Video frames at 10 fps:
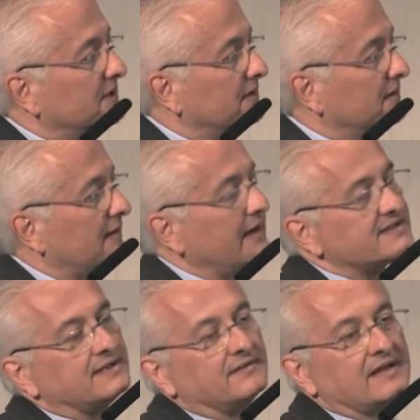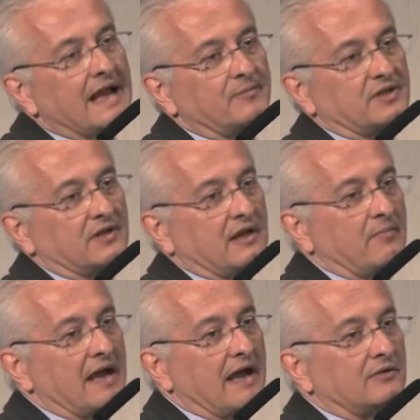raising doubt
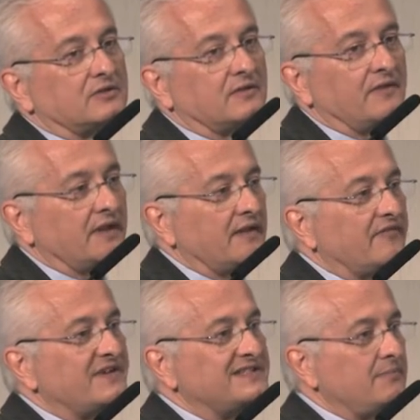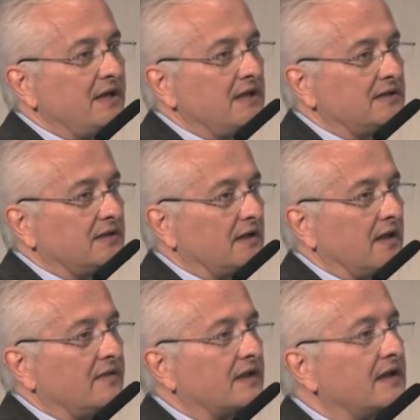about the feasibility
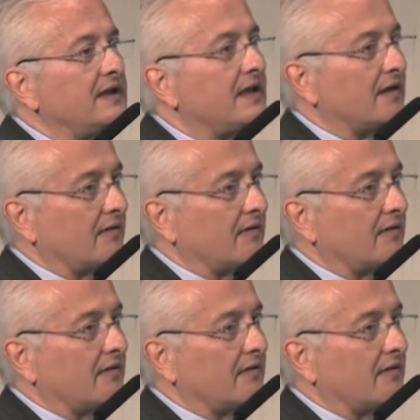and the clinical